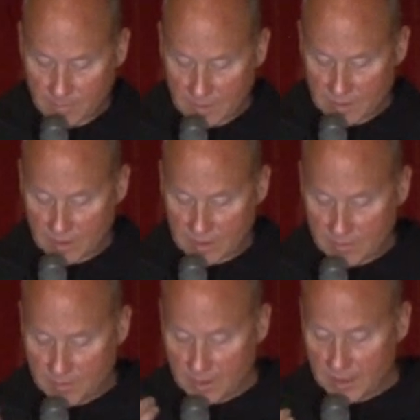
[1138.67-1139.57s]
So, this
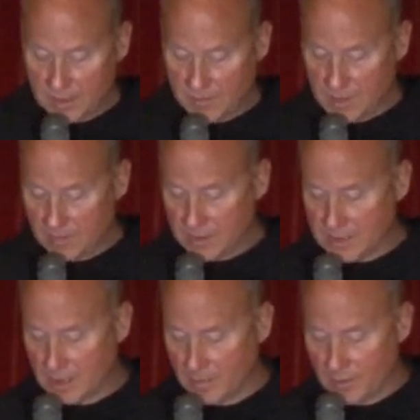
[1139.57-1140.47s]
ability to be able to
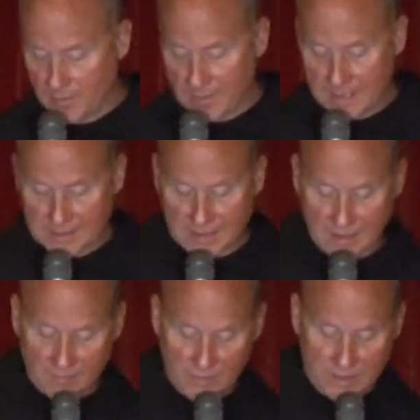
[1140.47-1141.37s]
celebrate Mass
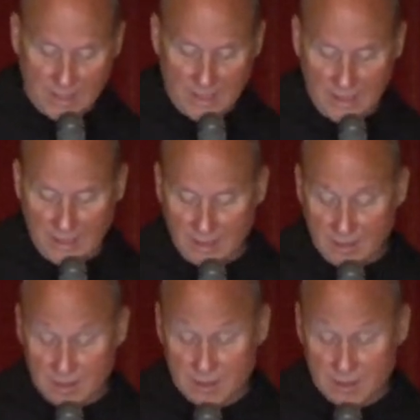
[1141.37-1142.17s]
every day and